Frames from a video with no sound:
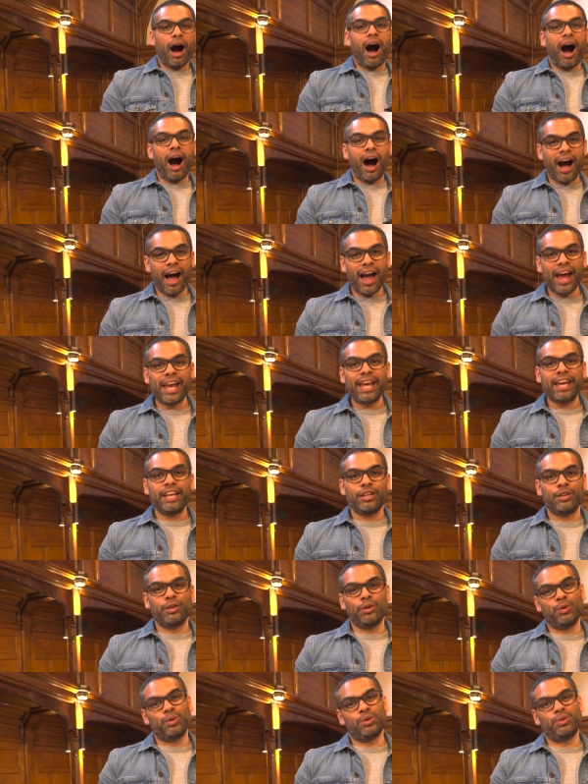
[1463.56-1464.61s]
I
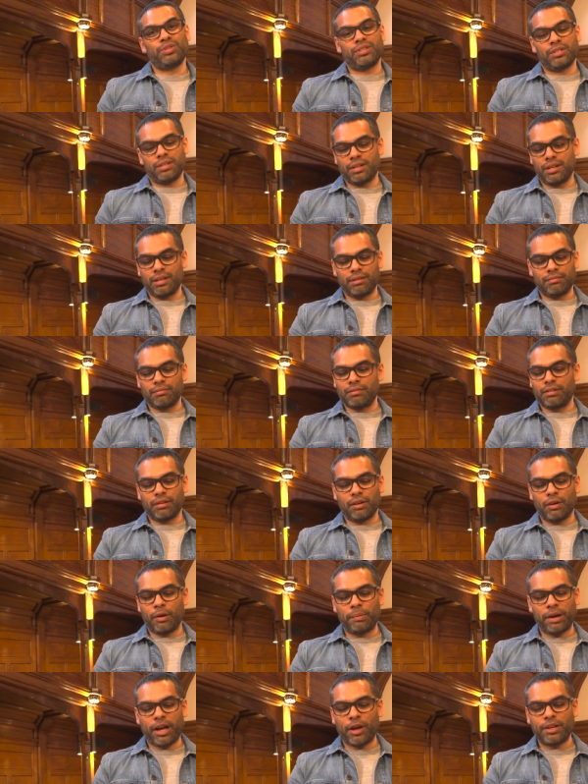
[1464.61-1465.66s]
use
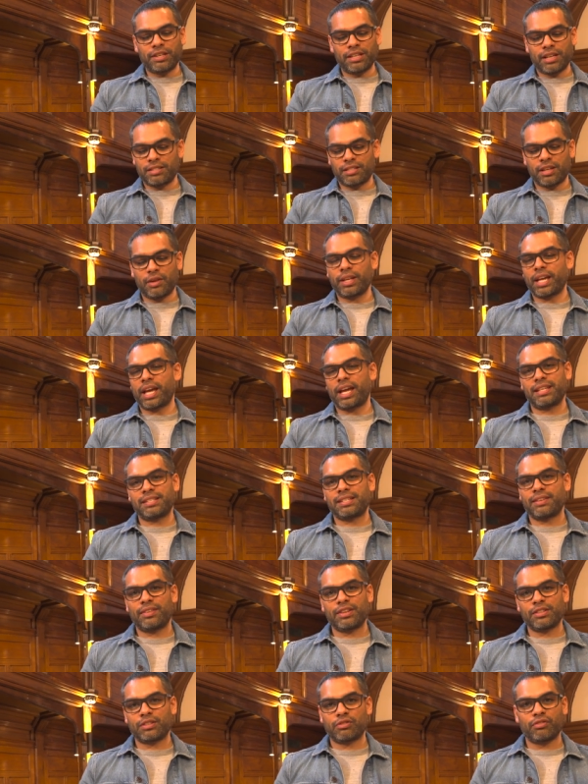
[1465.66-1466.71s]
on my Sony
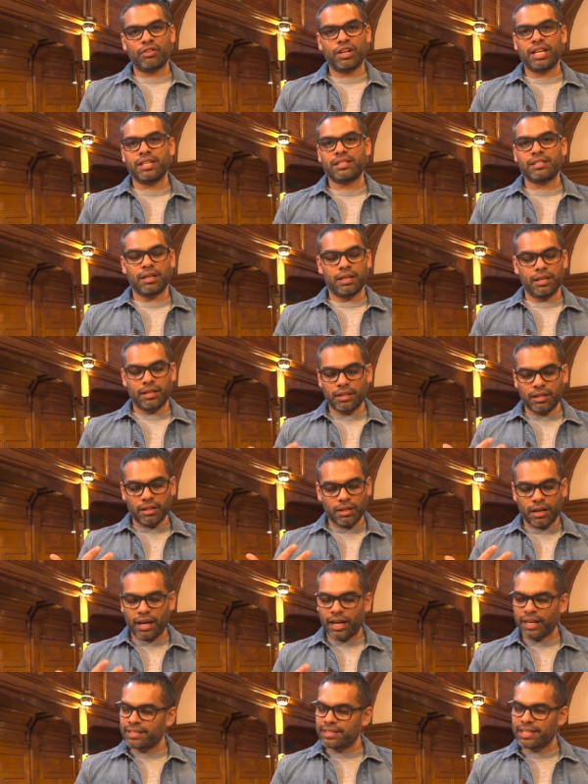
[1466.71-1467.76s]
a7S3s,
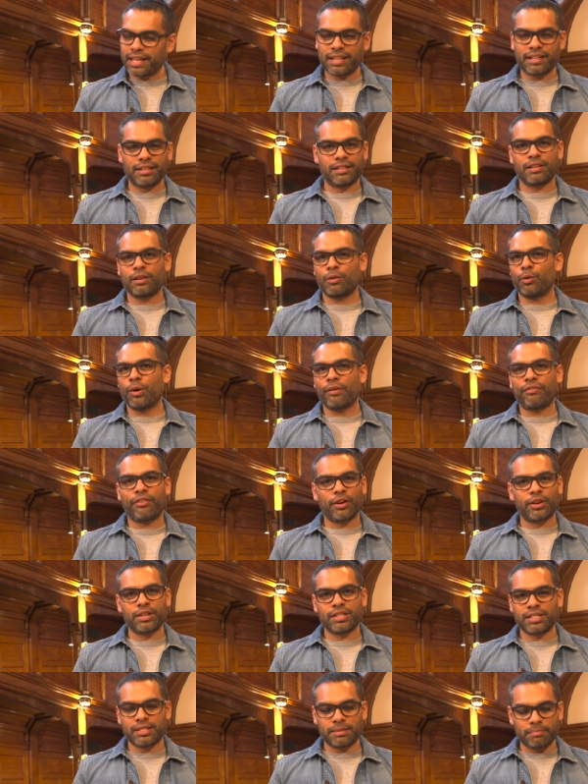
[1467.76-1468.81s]
like I said, the
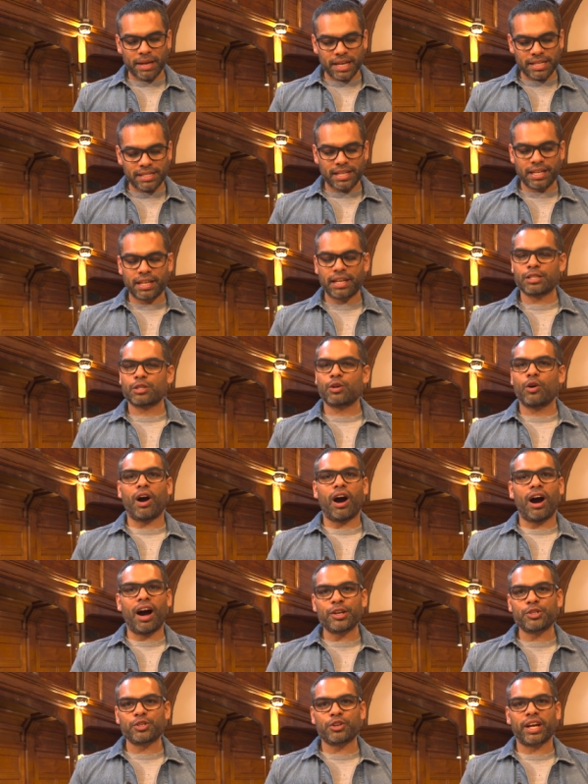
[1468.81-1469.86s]
autofocus is amazing. It's got
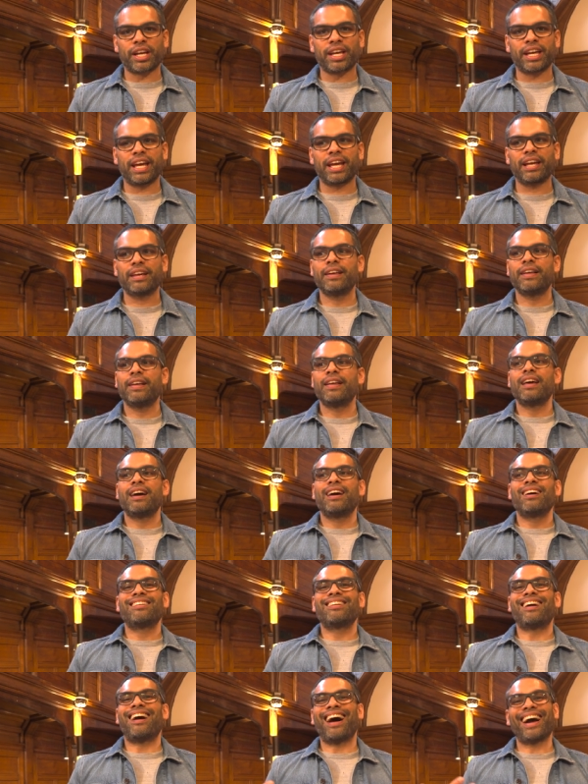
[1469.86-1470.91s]
eye tracking.
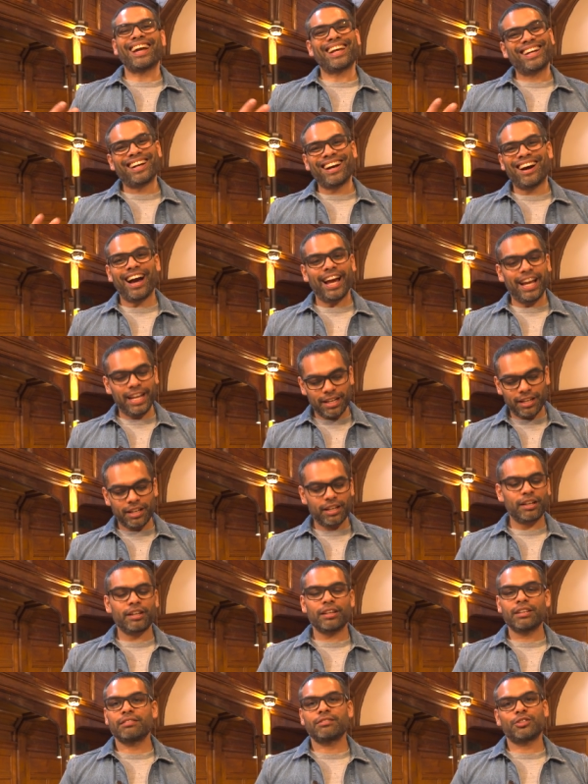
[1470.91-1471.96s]
I kind of
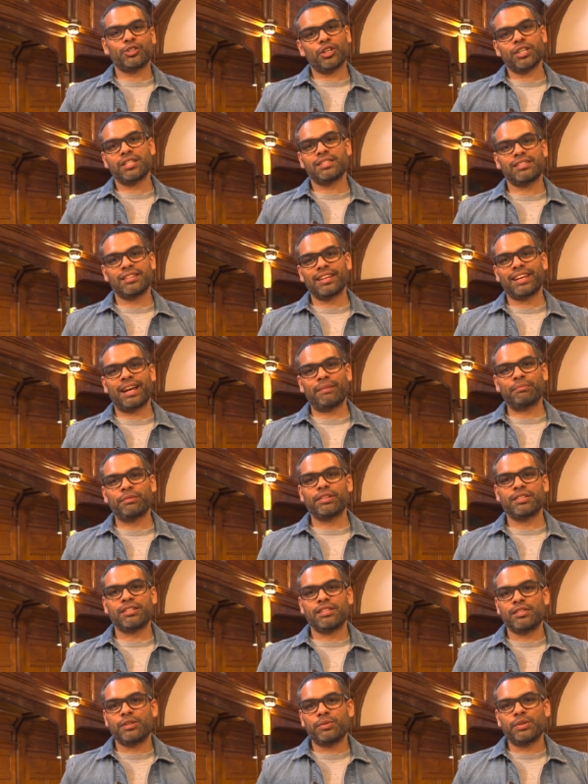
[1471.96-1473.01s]
going to trust the camera
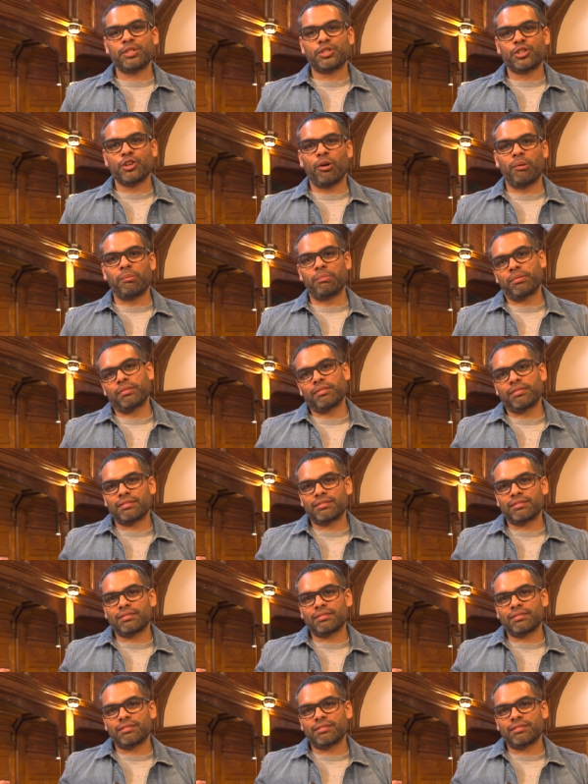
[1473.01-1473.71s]
to do its job.